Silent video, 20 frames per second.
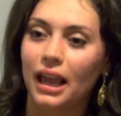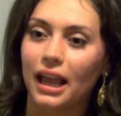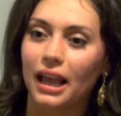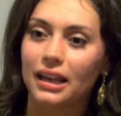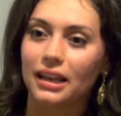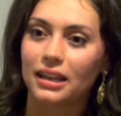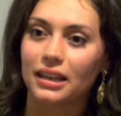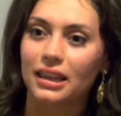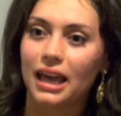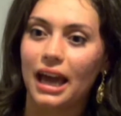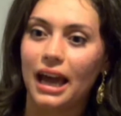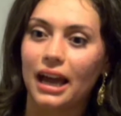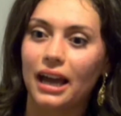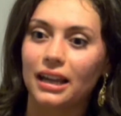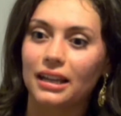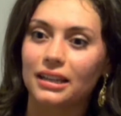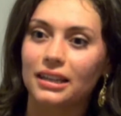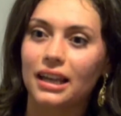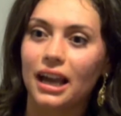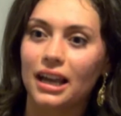And
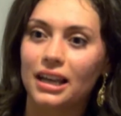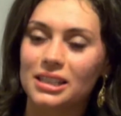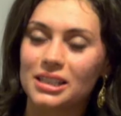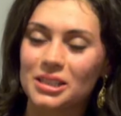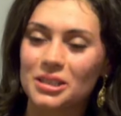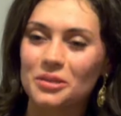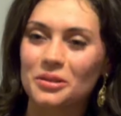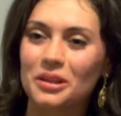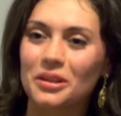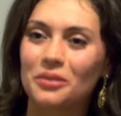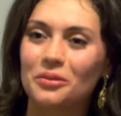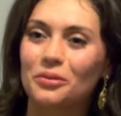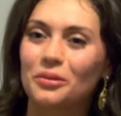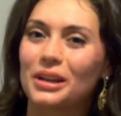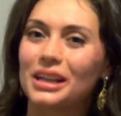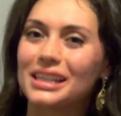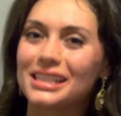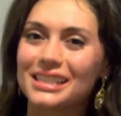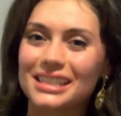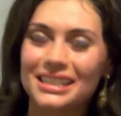that, yes, you can
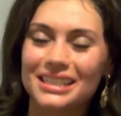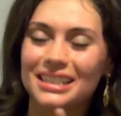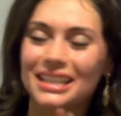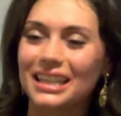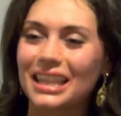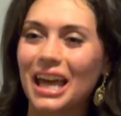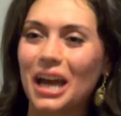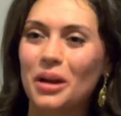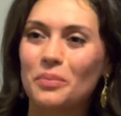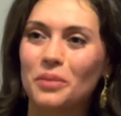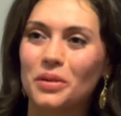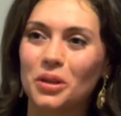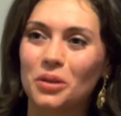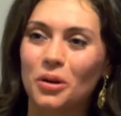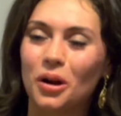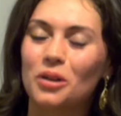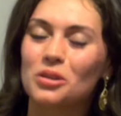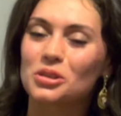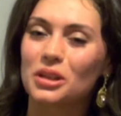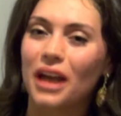reason to that, but you
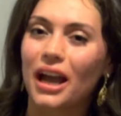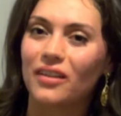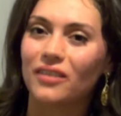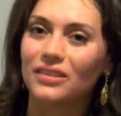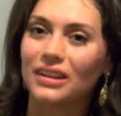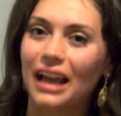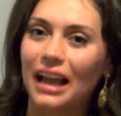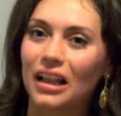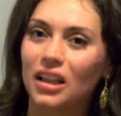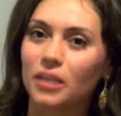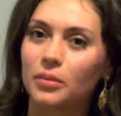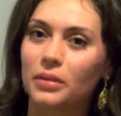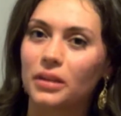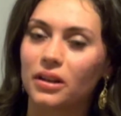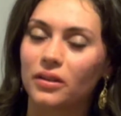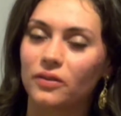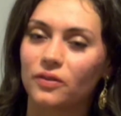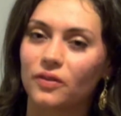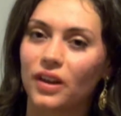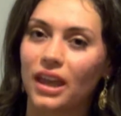also have an
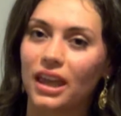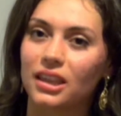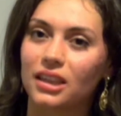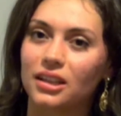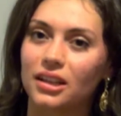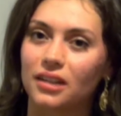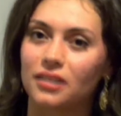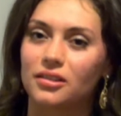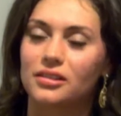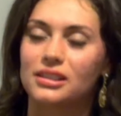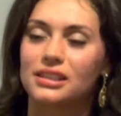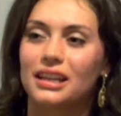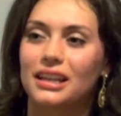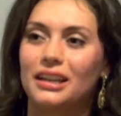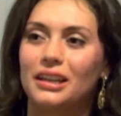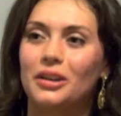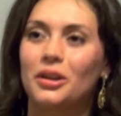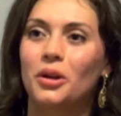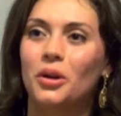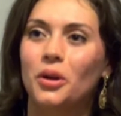element of faith to
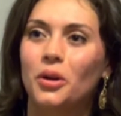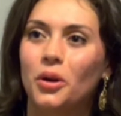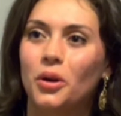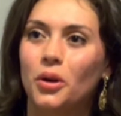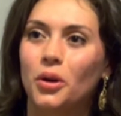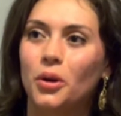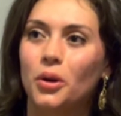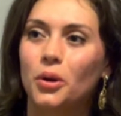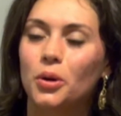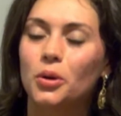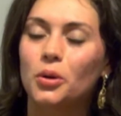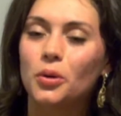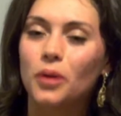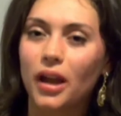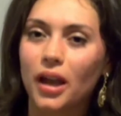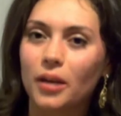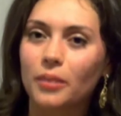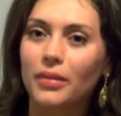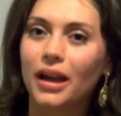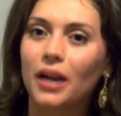understand who
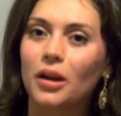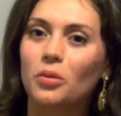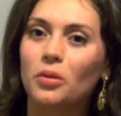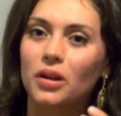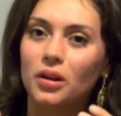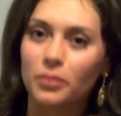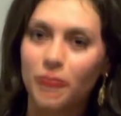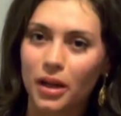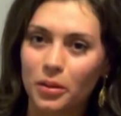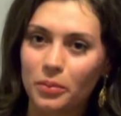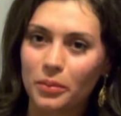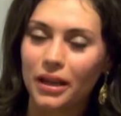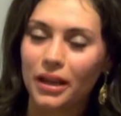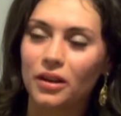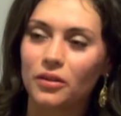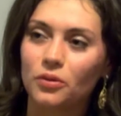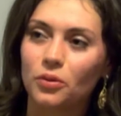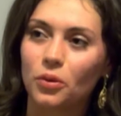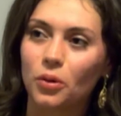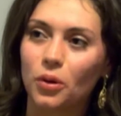am I, what am I
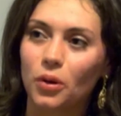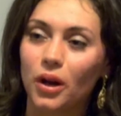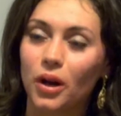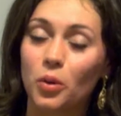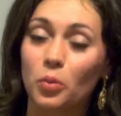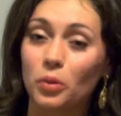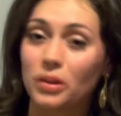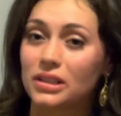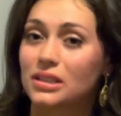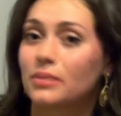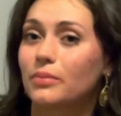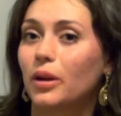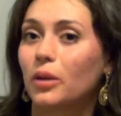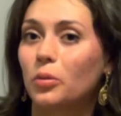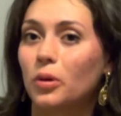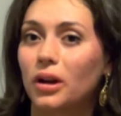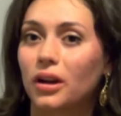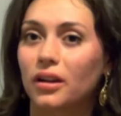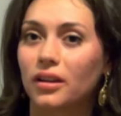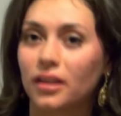made for, and what's my
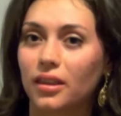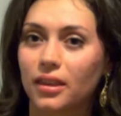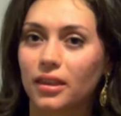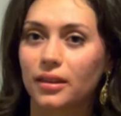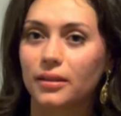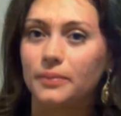worth.